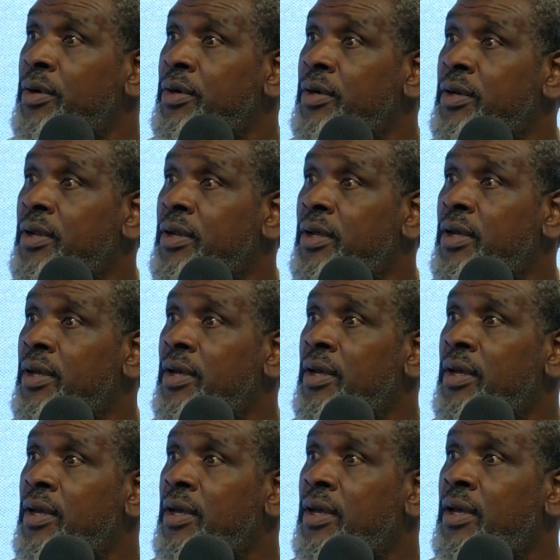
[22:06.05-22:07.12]
Mm.
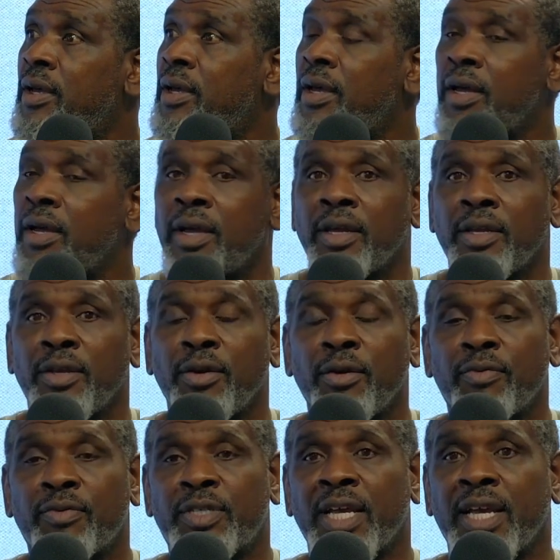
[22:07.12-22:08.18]

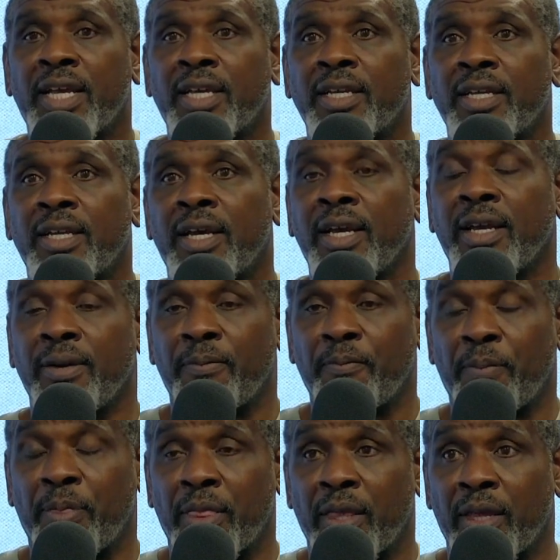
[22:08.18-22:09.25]
You've taken a
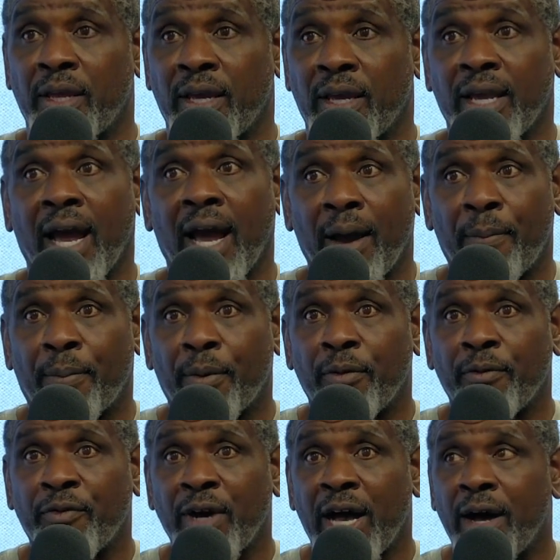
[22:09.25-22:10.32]
a high
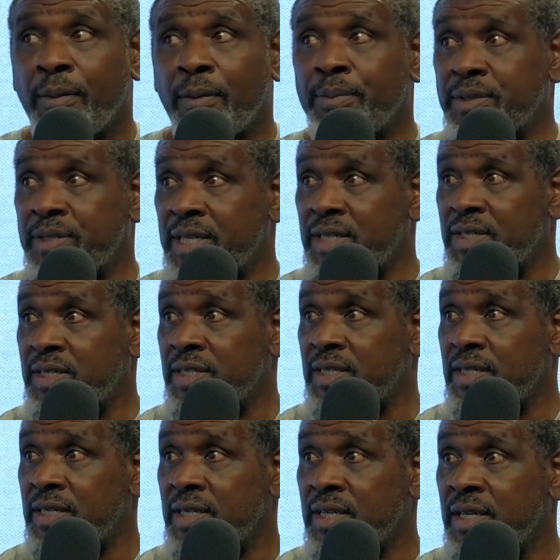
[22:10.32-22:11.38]
profile position
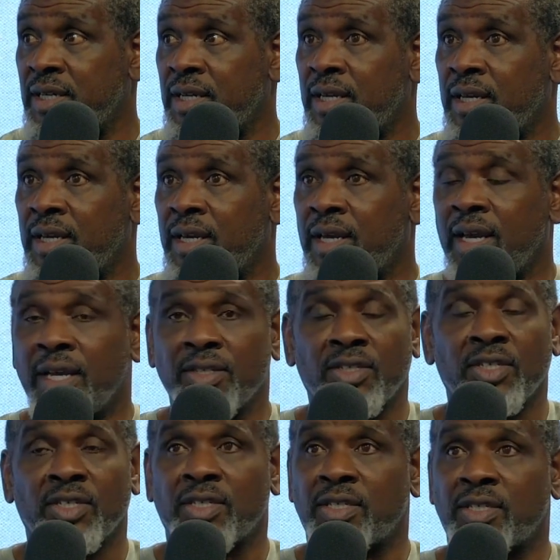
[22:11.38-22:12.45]
and
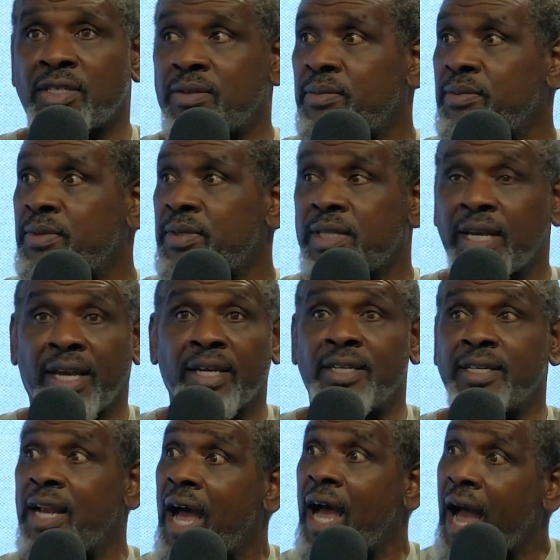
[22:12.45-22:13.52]
just taken
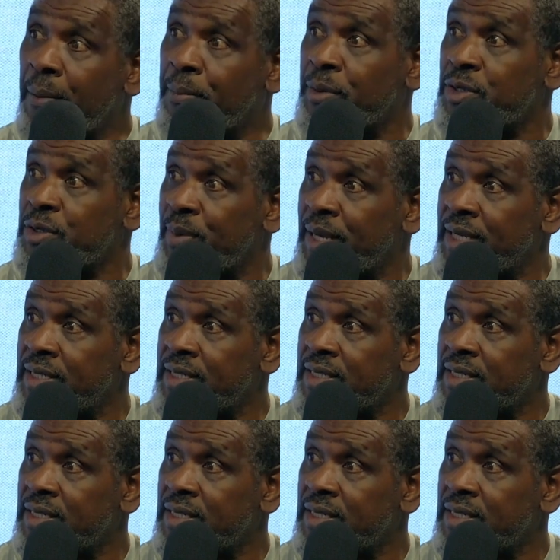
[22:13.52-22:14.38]
in hyperspace.